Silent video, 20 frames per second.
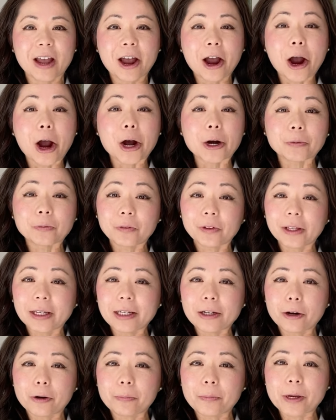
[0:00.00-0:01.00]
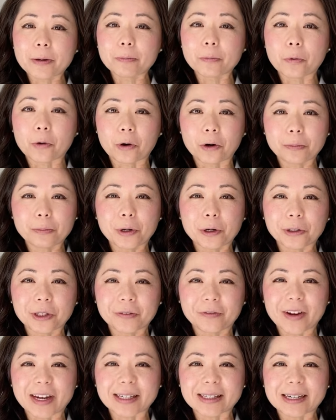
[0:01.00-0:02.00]
hopefully you'll be more
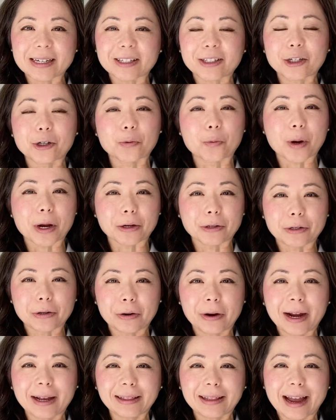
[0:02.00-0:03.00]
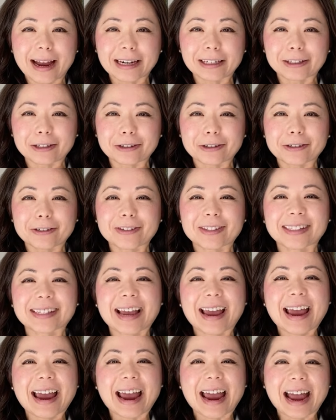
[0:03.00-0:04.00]
motivated to wear your aligners
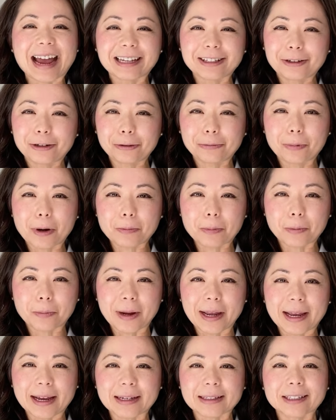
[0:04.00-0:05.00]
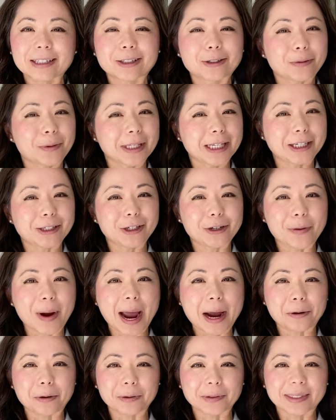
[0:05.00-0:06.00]
and your rubber bands 22
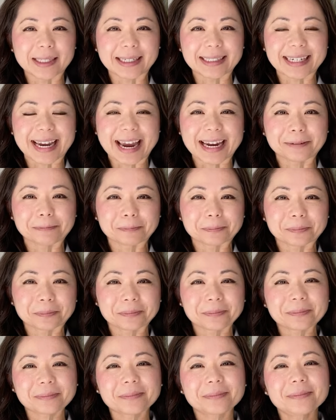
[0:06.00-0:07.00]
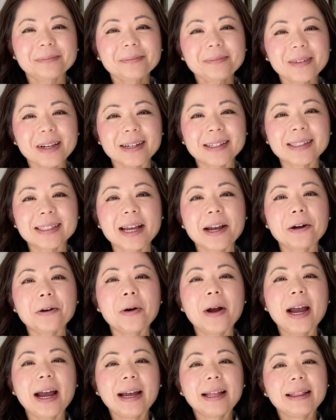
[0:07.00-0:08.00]
hours a day. So
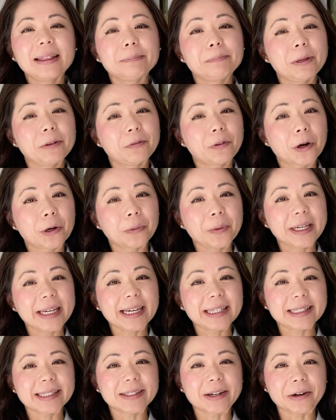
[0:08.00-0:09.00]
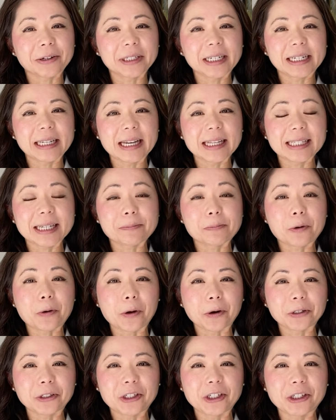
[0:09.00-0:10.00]
before we get started, it's
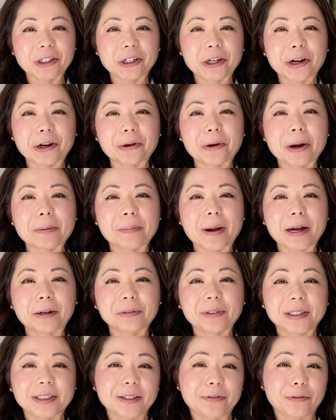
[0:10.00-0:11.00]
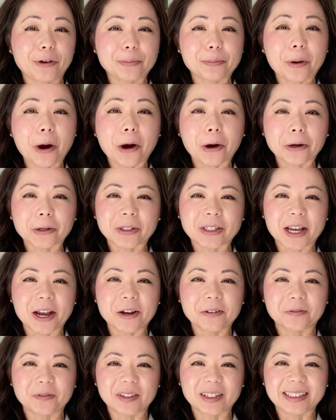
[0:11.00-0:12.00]
important to know about the different parts of
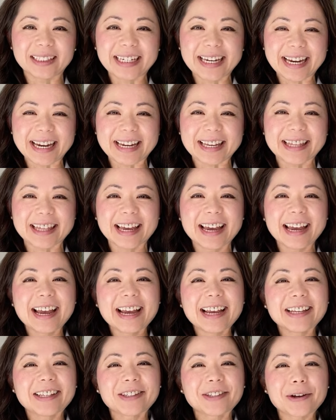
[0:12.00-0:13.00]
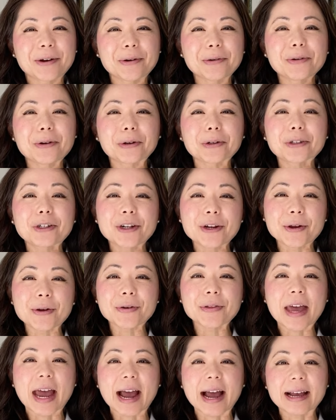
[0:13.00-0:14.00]
the teeth. So your tooth
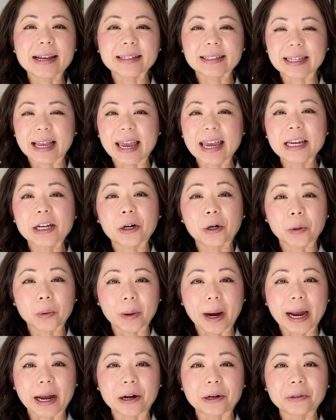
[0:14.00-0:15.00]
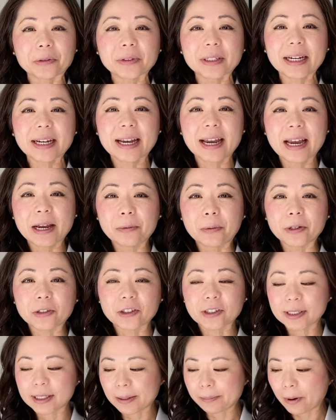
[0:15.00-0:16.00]
has a crown, which
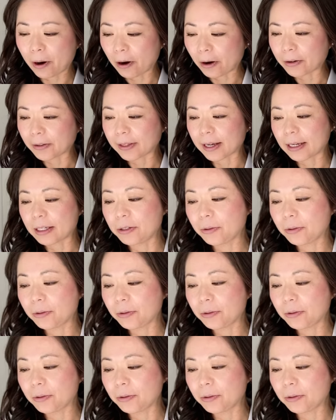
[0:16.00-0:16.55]
is the part that you